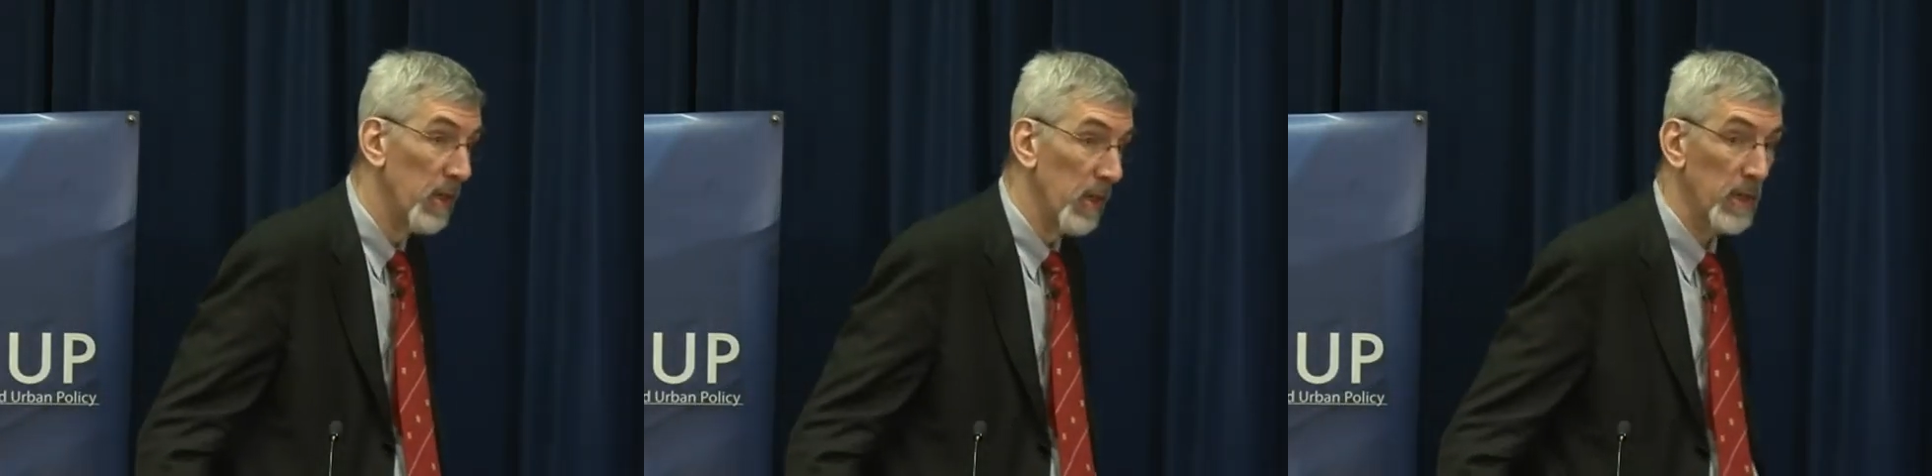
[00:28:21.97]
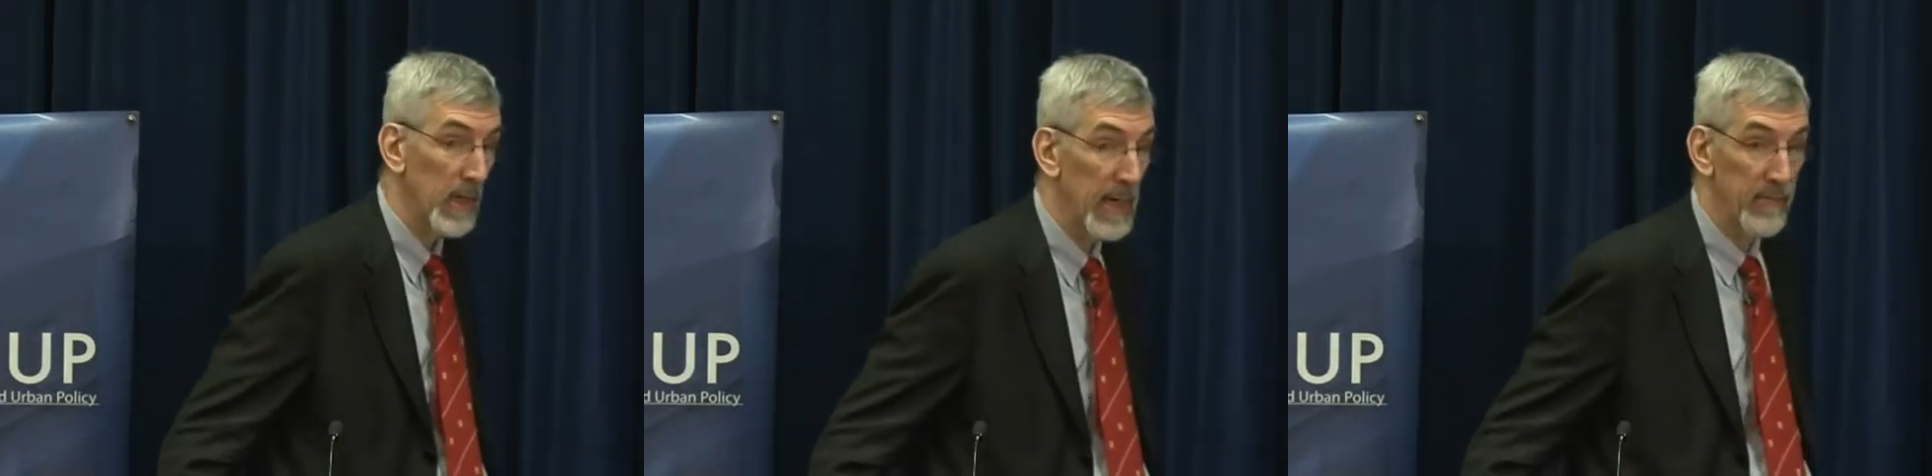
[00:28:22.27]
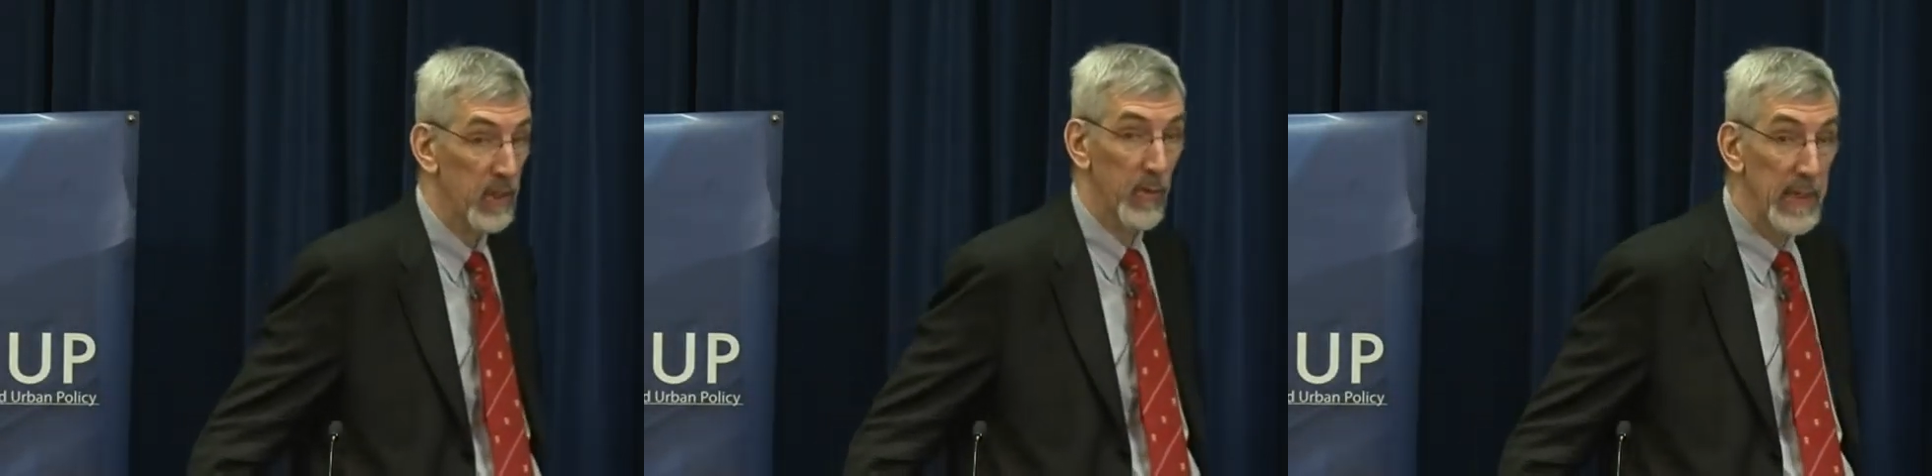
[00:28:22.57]
are going to
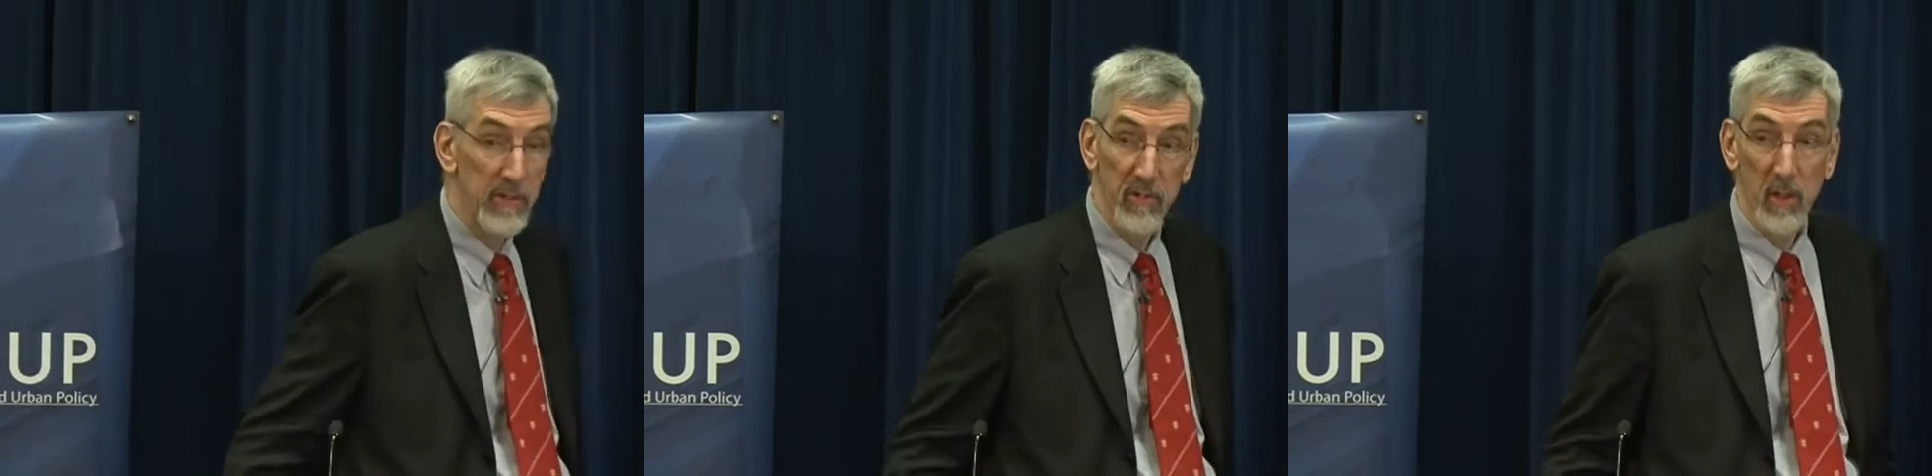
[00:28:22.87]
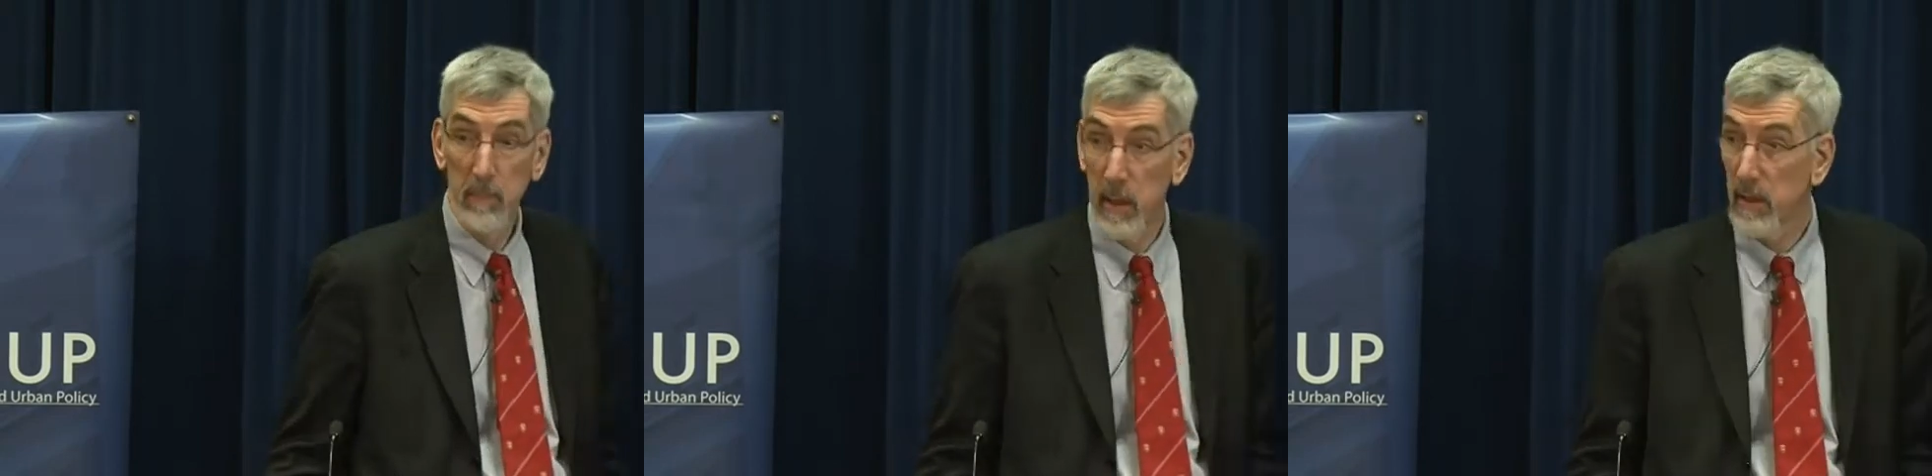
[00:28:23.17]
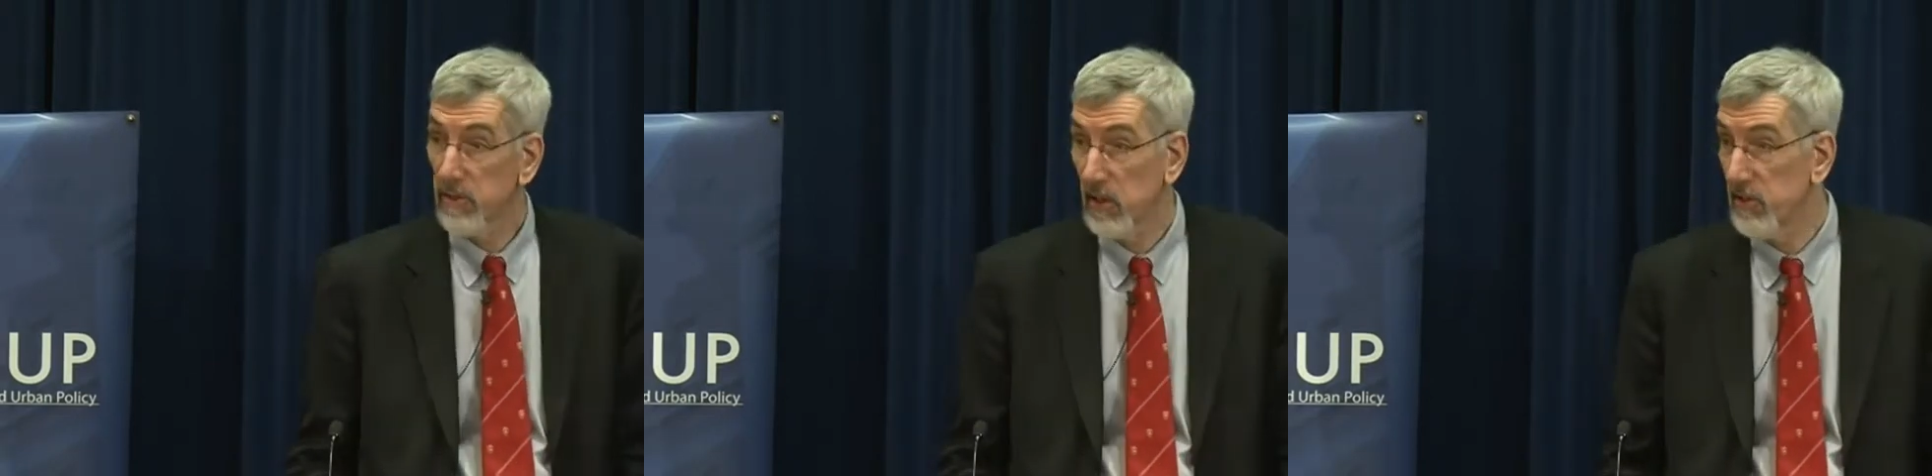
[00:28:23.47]
have degrees in something else,